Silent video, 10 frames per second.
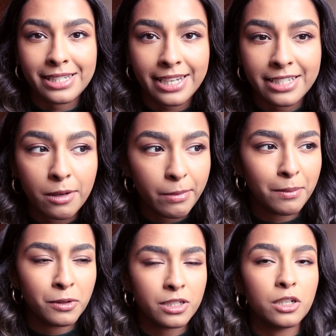data, be
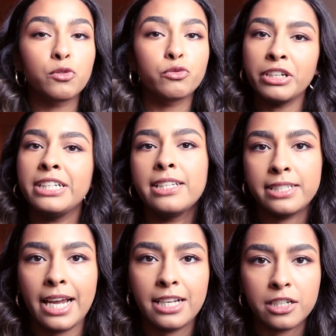able to read the
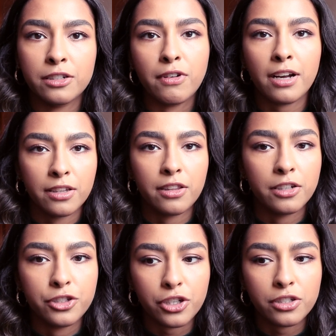data rather
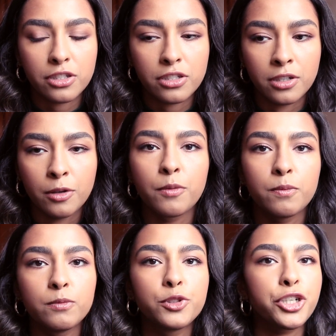than just
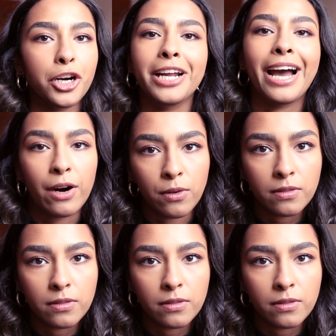churn it out.